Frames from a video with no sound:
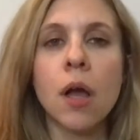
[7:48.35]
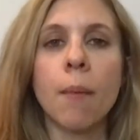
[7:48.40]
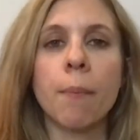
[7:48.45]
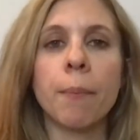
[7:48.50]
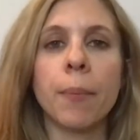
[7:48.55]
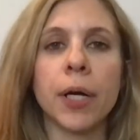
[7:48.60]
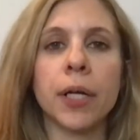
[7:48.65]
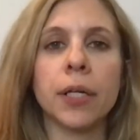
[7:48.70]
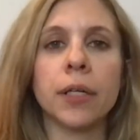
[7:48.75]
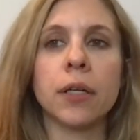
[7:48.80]

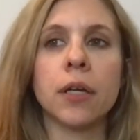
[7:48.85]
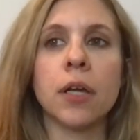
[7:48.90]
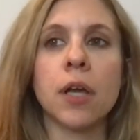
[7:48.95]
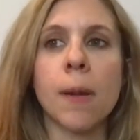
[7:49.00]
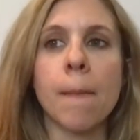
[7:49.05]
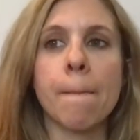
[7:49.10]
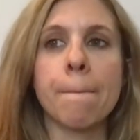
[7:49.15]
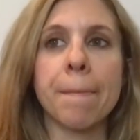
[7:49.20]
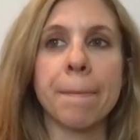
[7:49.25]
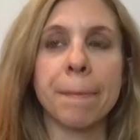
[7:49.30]
but
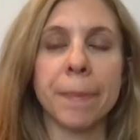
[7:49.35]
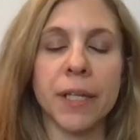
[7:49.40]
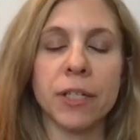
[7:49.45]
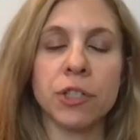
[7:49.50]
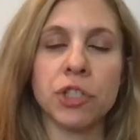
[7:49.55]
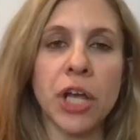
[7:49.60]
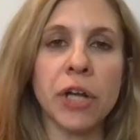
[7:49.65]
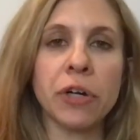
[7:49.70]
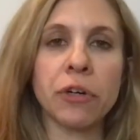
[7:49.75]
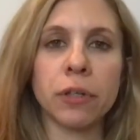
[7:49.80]

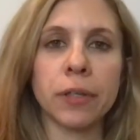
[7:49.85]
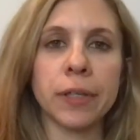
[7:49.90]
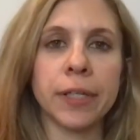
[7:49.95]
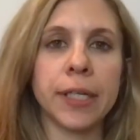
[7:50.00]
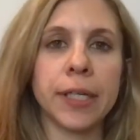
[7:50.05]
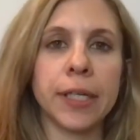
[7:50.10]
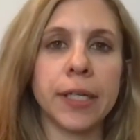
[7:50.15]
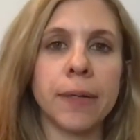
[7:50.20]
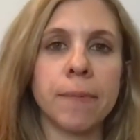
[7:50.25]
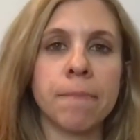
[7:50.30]

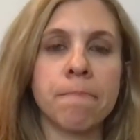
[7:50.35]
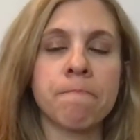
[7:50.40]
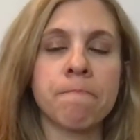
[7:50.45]
generally,